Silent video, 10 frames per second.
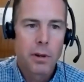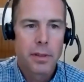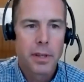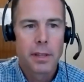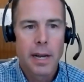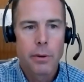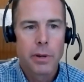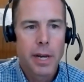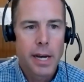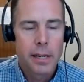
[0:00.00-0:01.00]
thing that I
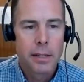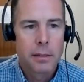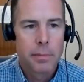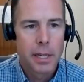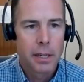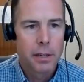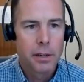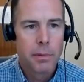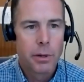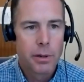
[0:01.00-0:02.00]
would add, depending on
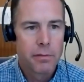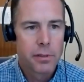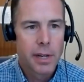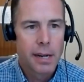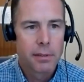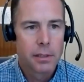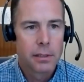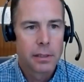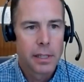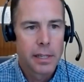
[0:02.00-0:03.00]
your mode of
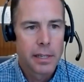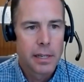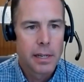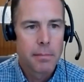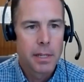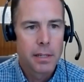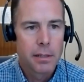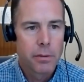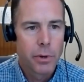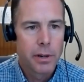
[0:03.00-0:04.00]
travel and I
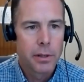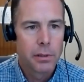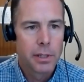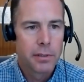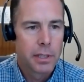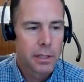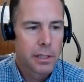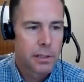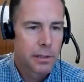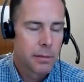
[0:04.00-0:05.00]
mean where you live in the
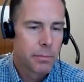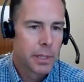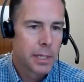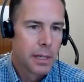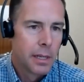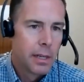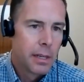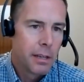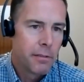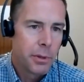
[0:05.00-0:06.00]
country, but
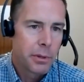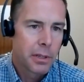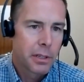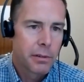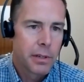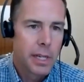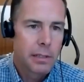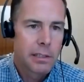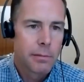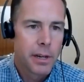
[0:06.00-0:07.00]
if you can
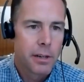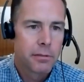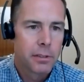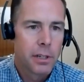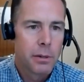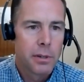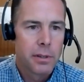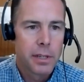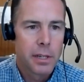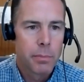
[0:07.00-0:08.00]
create some airflow
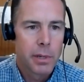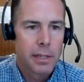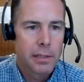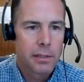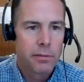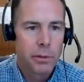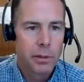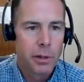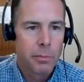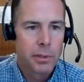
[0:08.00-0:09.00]
within a bus, if you
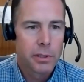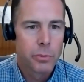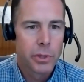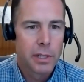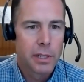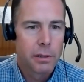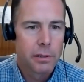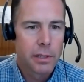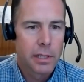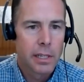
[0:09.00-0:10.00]
can open some
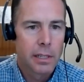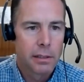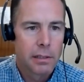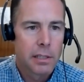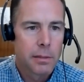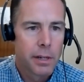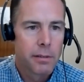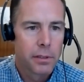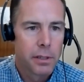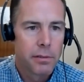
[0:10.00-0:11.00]
windows and get at least some
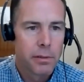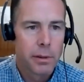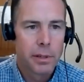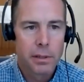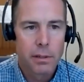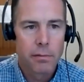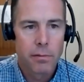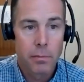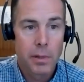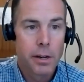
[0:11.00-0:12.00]
airflow throwing the
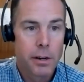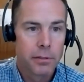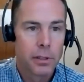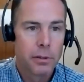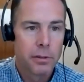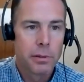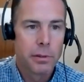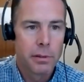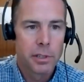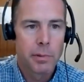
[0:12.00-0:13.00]
airflow
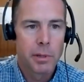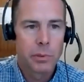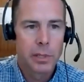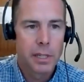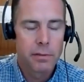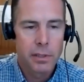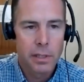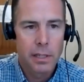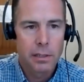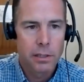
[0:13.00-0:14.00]
through, there's been plenty of
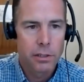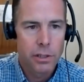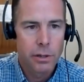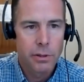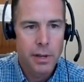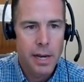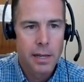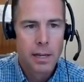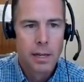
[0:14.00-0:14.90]
studies to show that